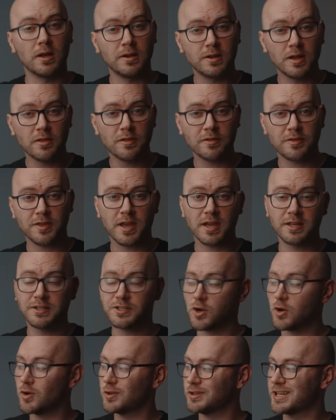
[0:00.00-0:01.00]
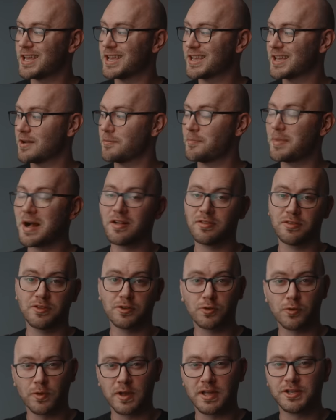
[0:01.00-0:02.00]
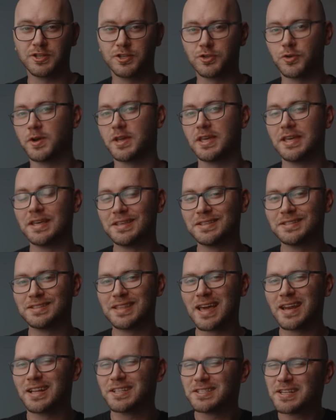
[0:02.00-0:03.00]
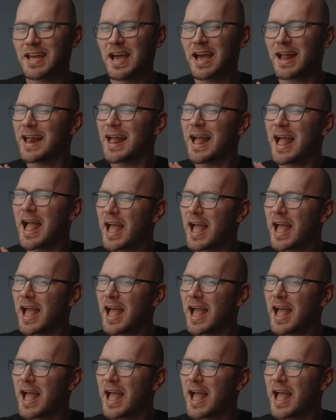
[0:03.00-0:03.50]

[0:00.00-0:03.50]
Another thing I don't like about the Great Joy is that it's not